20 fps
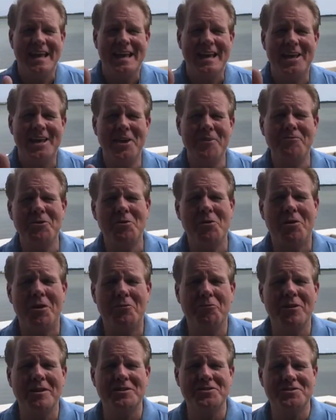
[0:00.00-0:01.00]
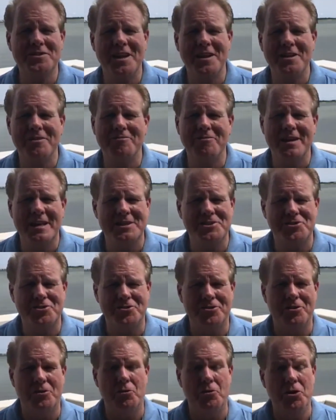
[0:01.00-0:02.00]
If you are a real estate
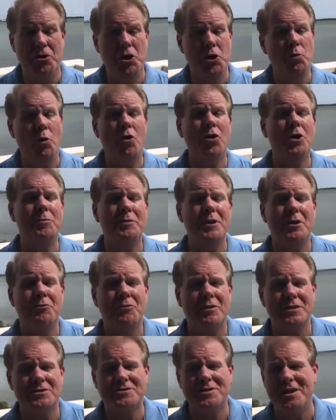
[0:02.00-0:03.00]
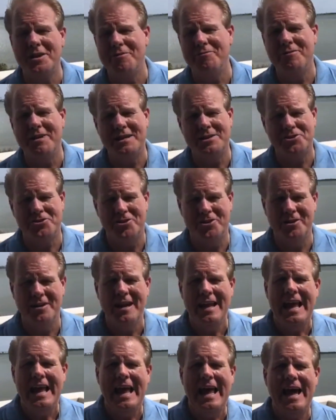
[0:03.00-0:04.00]
investor or you want to be a real estate investor
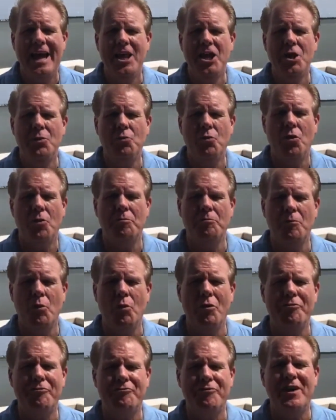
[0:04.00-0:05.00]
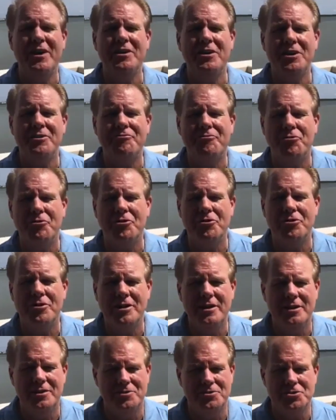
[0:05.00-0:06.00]
and you want more funding for your
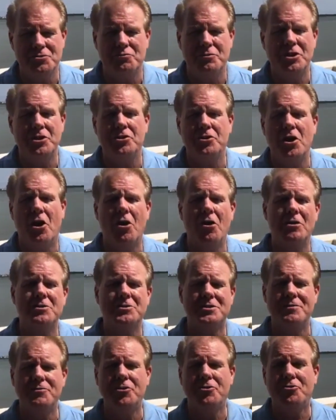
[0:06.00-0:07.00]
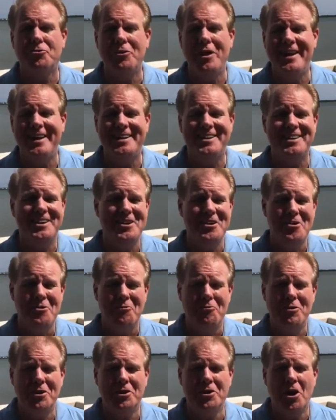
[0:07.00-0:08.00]
deals, regardless of your credit,
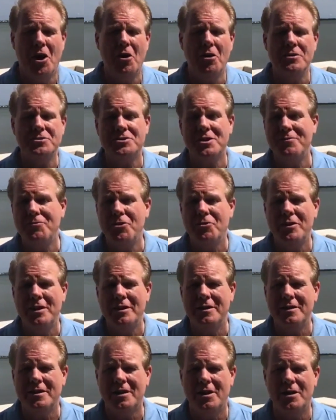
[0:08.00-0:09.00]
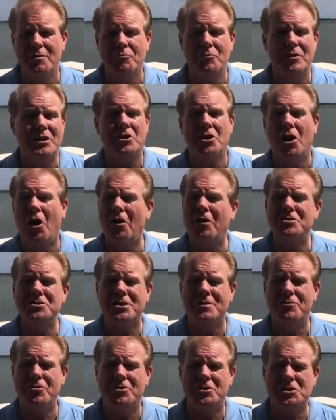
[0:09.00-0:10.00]
regardless of your income, regardless
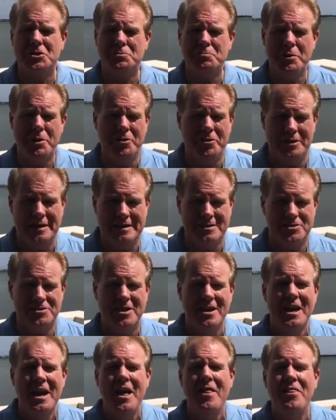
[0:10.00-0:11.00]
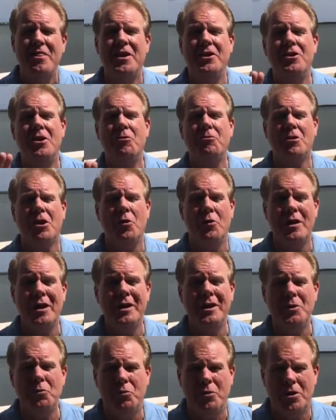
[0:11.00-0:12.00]
of your experience, then don't go
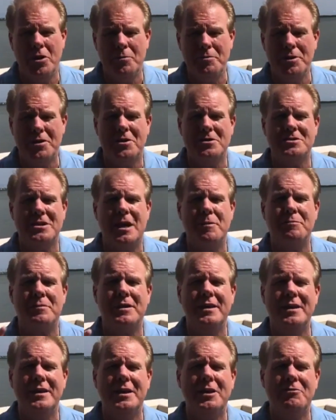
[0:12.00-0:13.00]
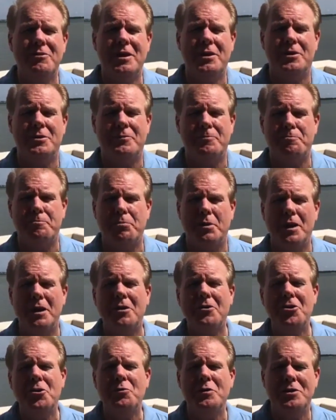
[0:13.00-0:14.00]
anywhere because I'm getting ready to
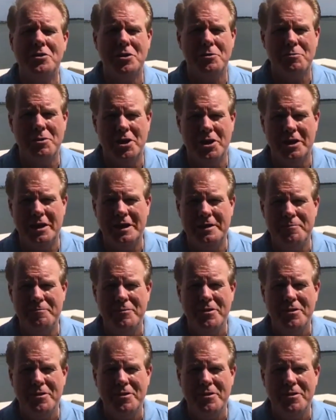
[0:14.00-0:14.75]
plug you into the money